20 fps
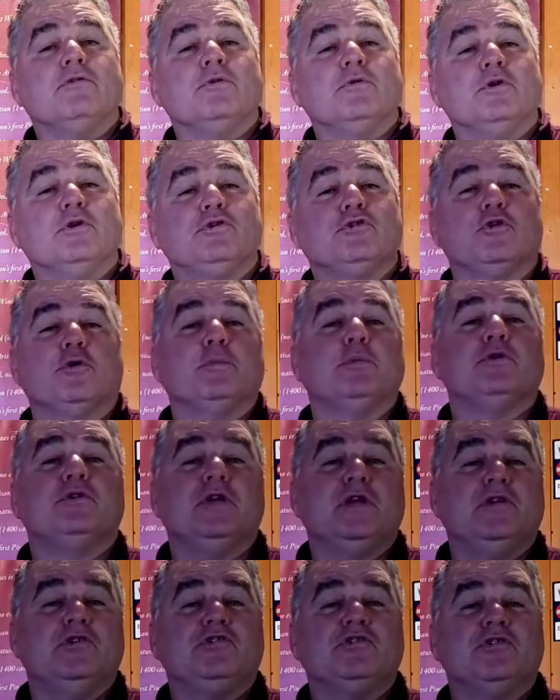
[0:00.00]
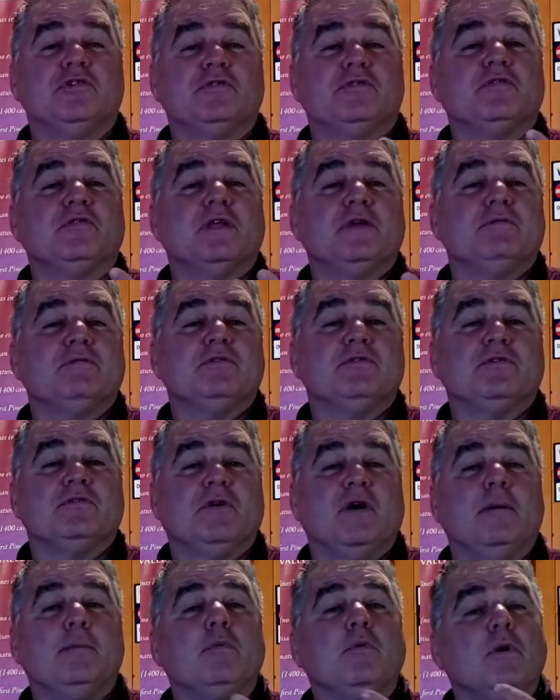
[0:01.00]
so an interpretation of flavors of
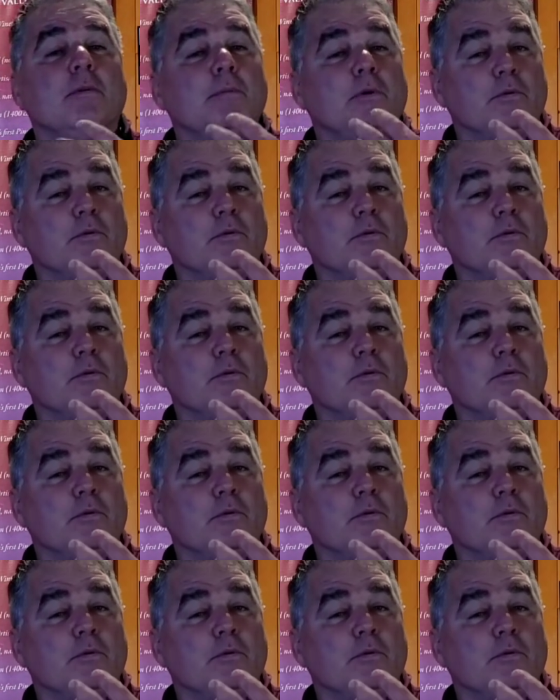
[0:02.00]
Umpqua,